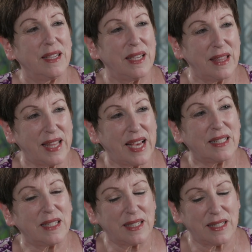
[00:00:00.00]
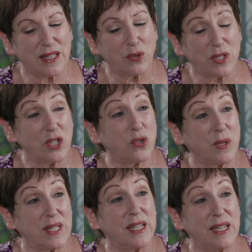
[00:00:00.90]
in that those
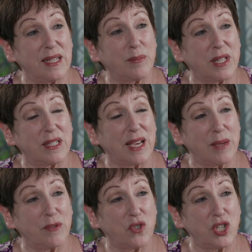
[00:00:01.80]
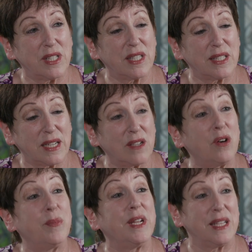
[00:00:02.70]
centuries leading up to the time of Jesus that
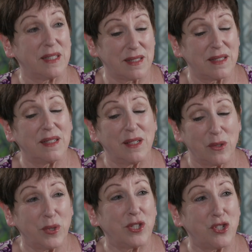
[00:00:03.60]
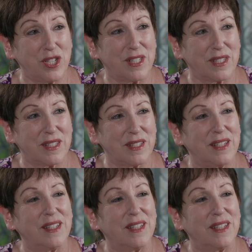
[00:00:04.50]
culminates with Jesus.